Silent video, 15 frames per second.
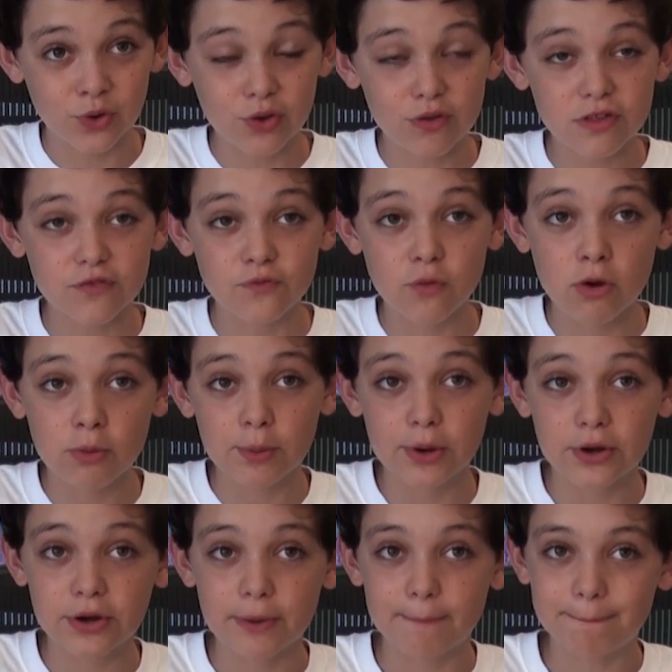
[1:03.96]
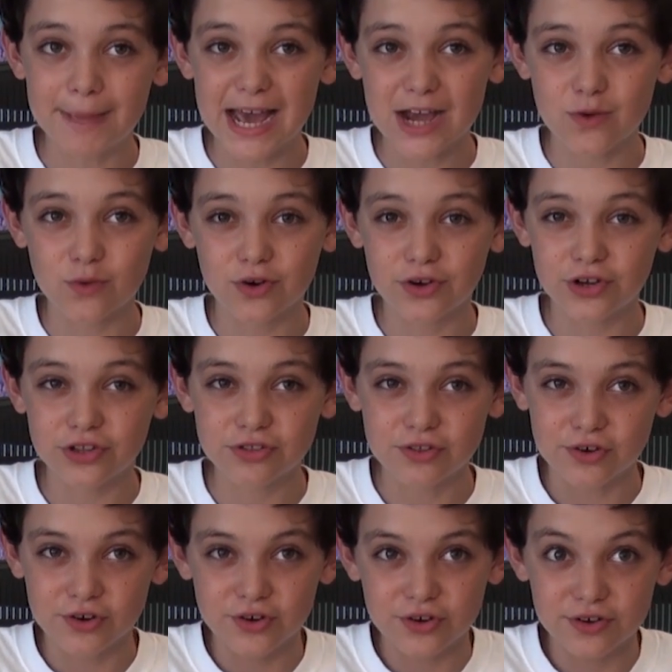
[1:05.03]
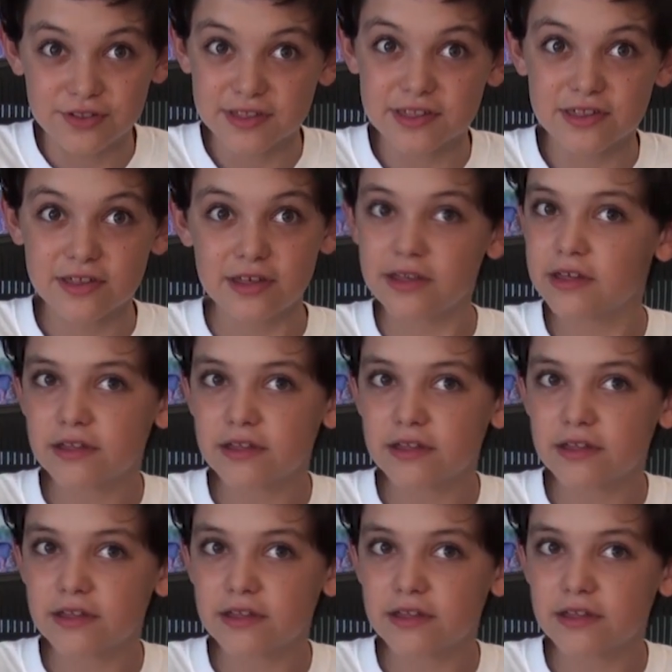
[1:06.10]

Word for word: rolls forward, backward, turns,